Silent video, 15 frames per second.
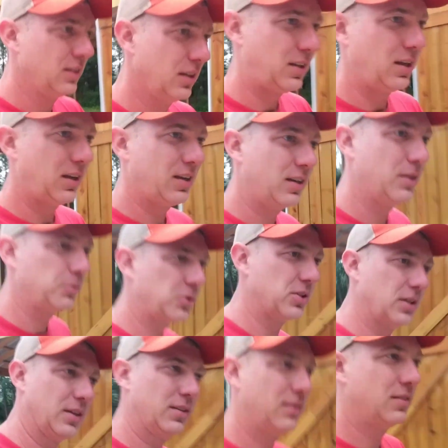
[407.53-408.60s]
Can't get
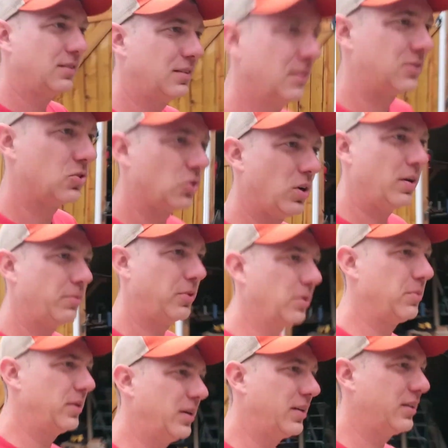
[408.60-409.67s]
upset. So I'm
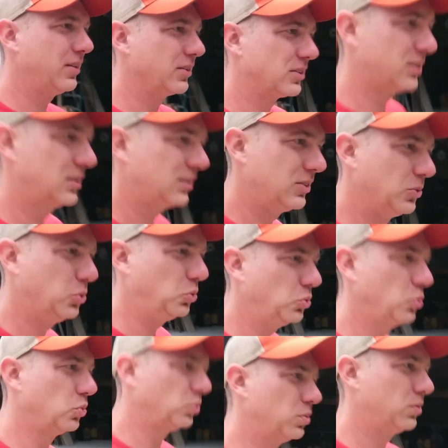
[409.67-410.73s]
coming out here to see, ooh,
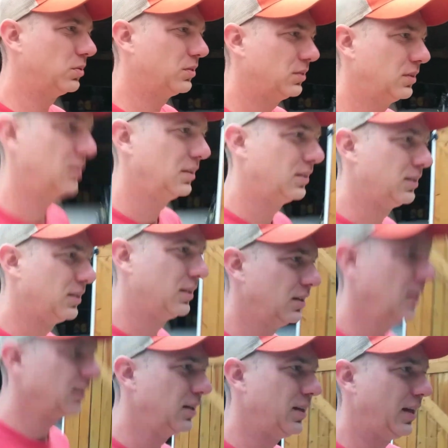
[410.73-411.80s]

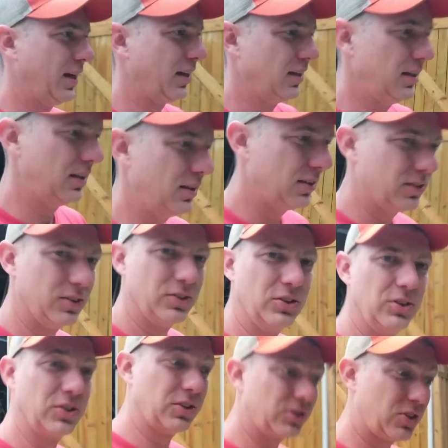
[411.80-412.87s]
and it
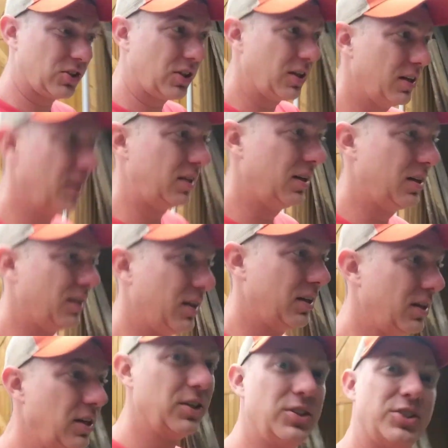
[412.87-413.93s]
looks
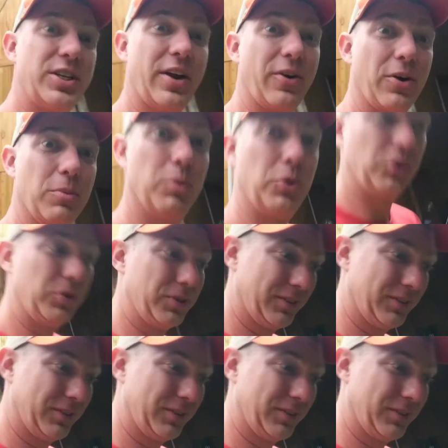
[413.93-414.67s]
terrible.